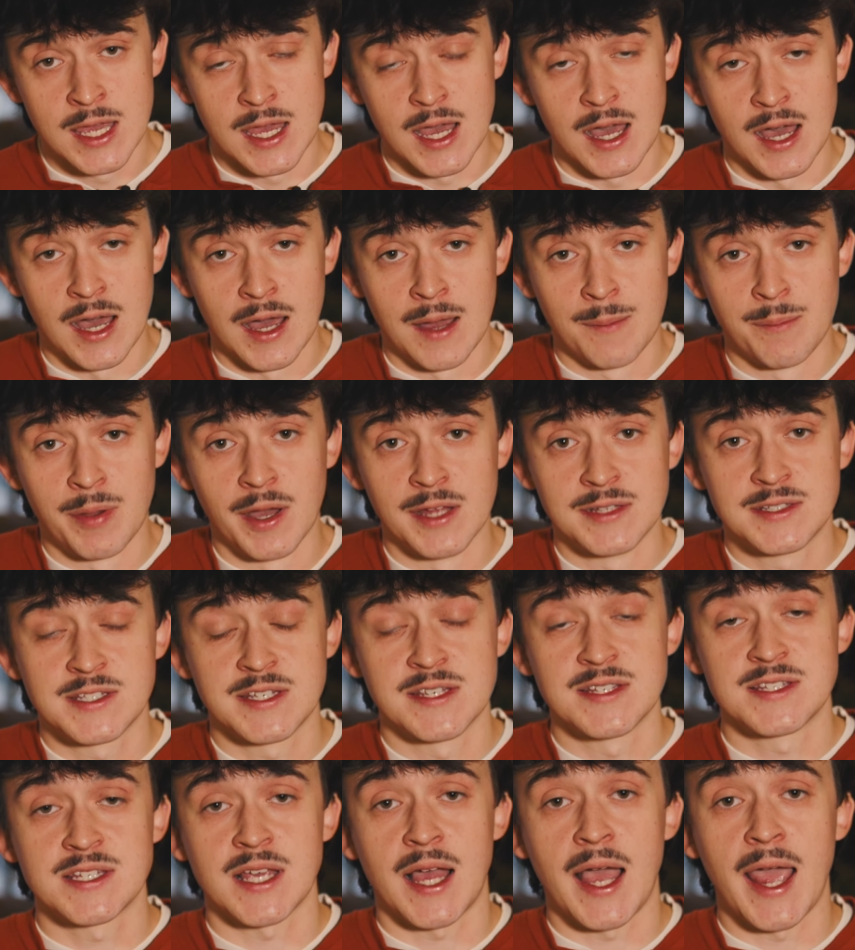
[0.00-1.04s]
But
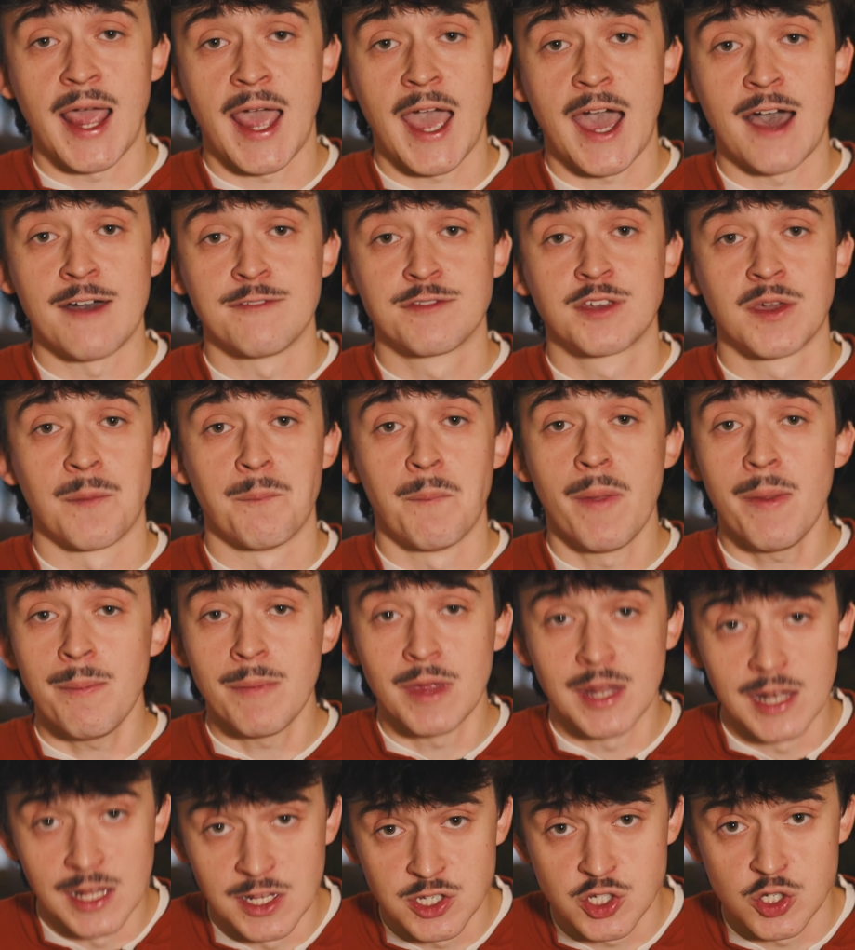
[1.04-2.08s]
since I have
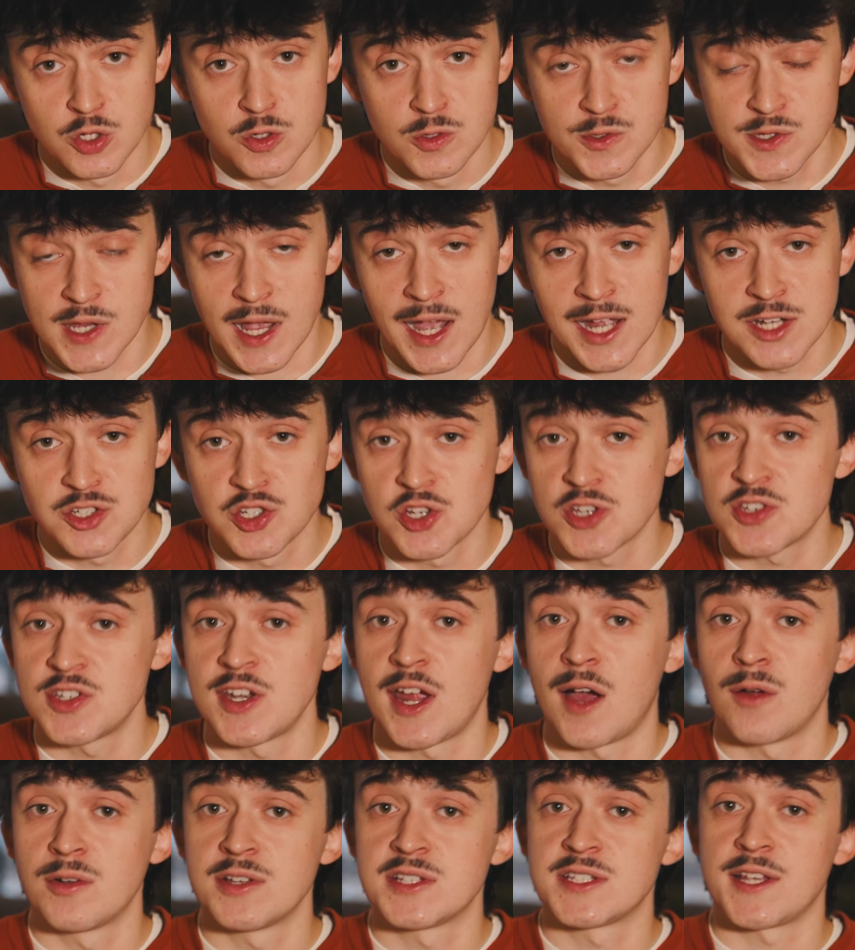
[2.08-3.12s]
commitment issues, I just
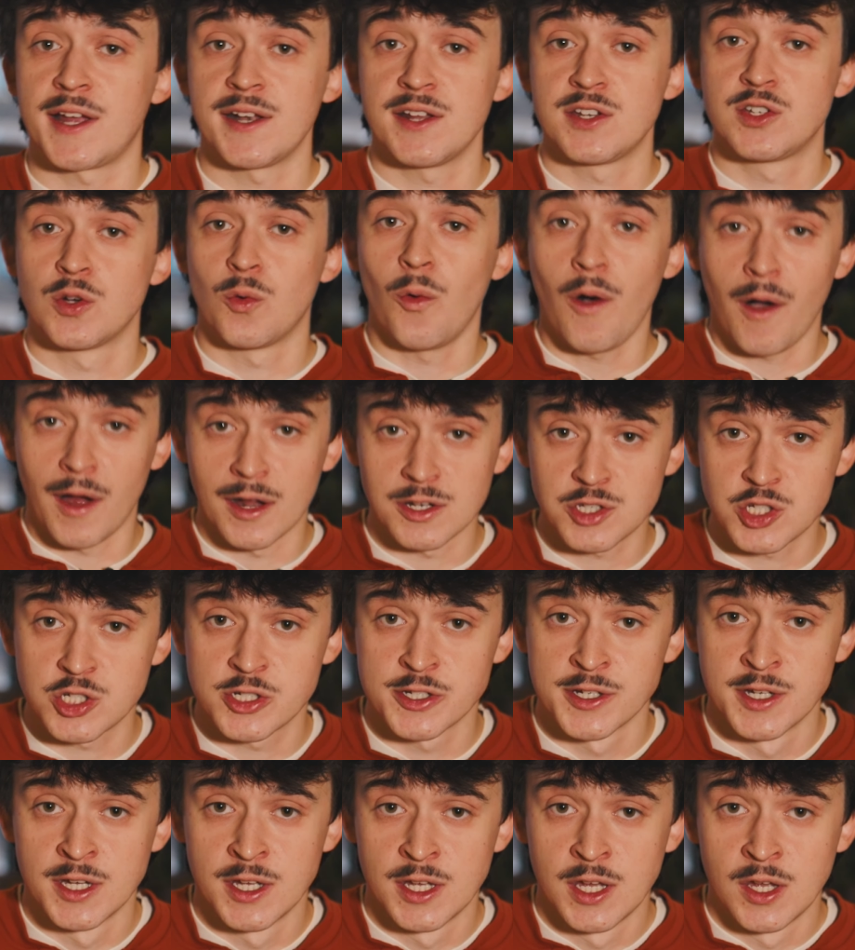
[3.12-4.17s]
now decided to
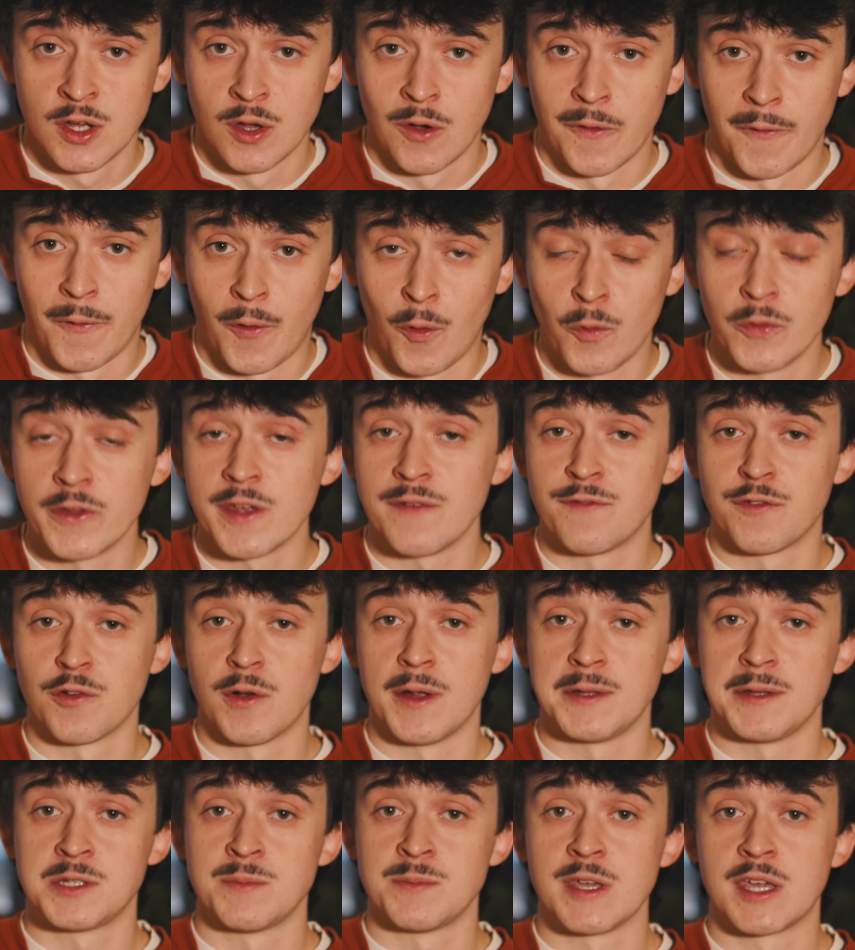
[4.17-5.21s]
watch, only
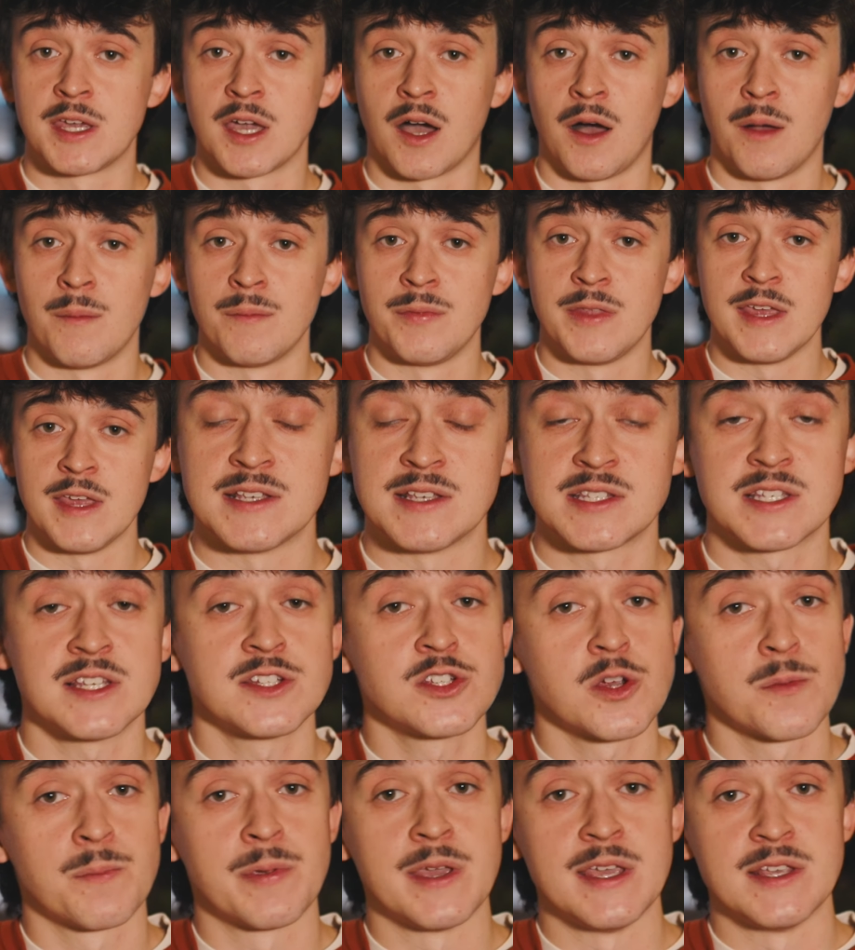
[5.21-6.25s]
for it to become
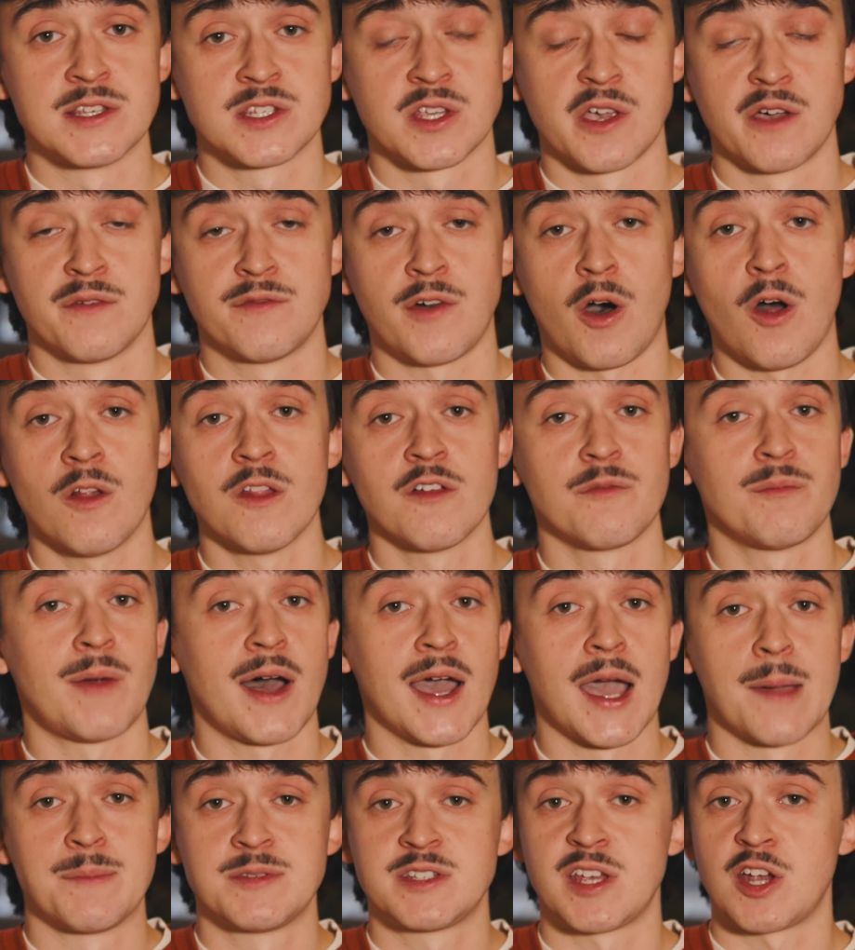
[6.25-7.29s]
centerpiece of all of
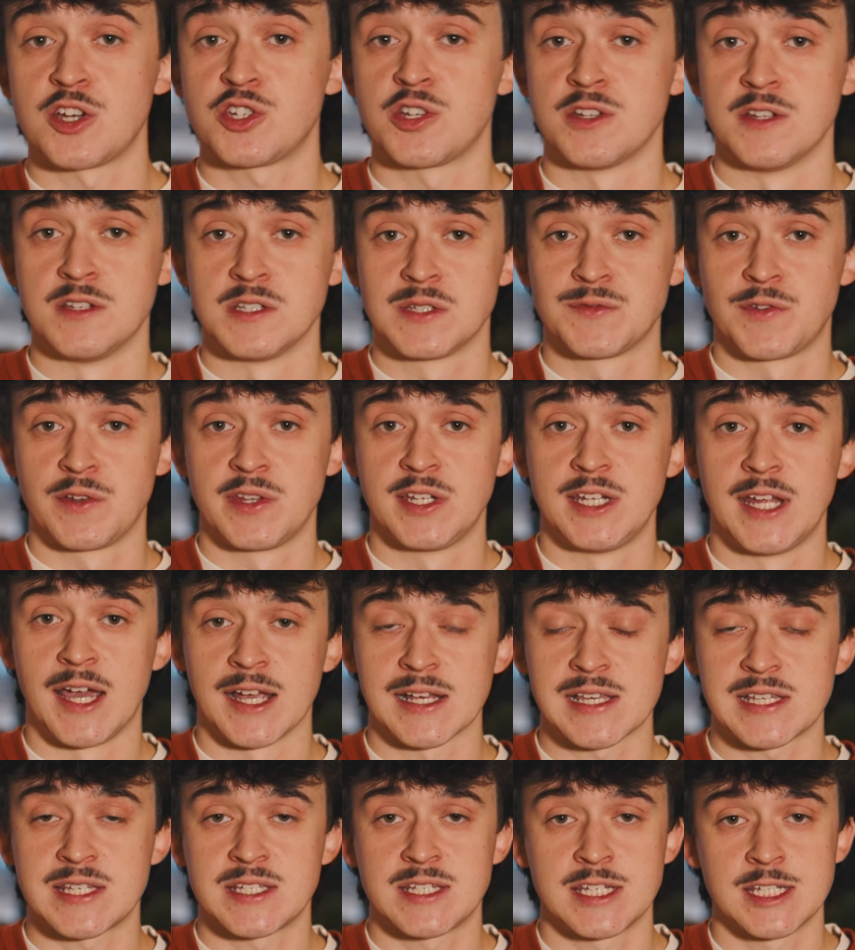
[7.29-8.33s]
my obsessions for the
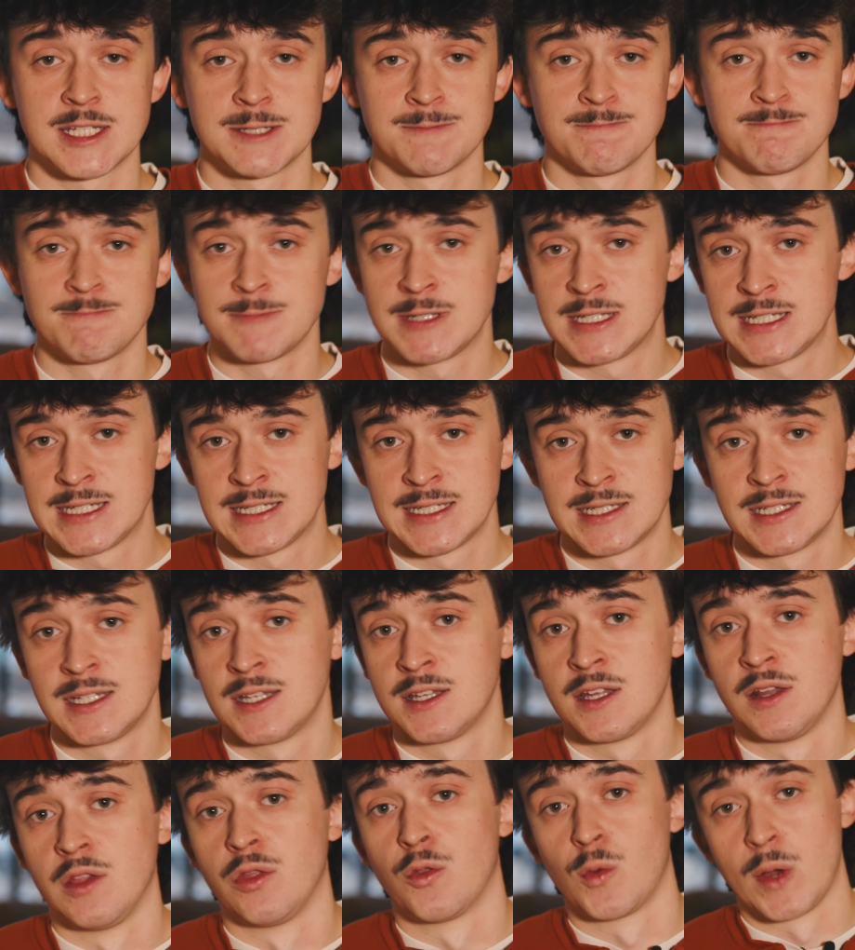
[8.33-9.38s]
next
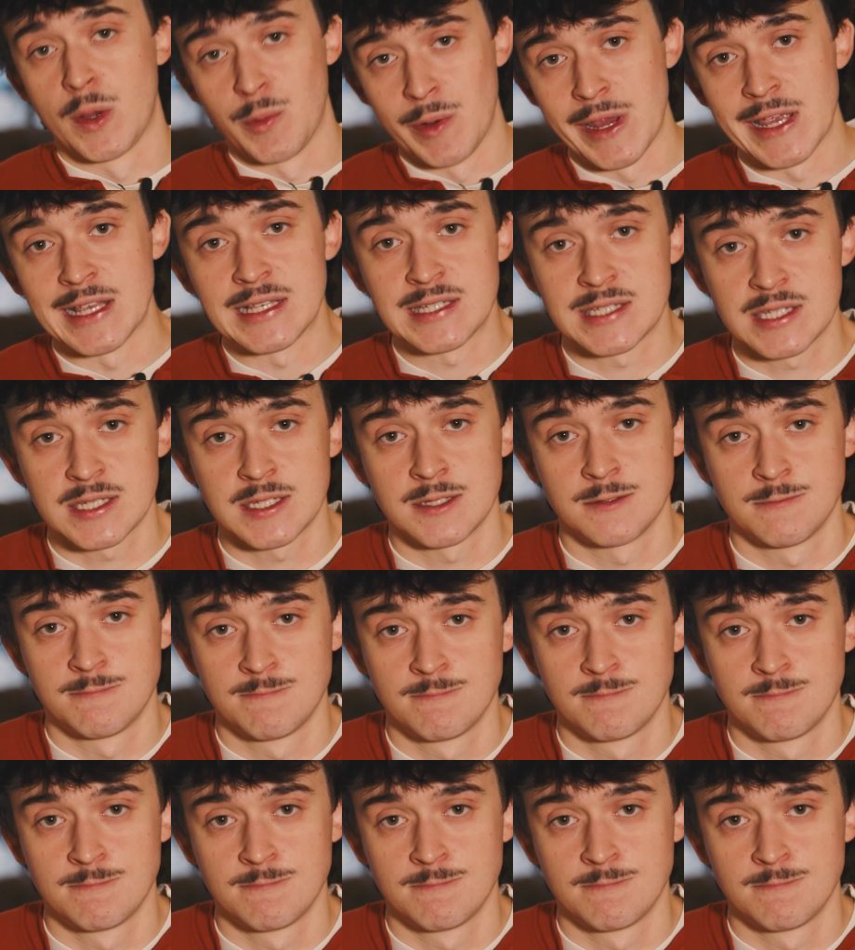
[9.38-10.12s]
3 weeks.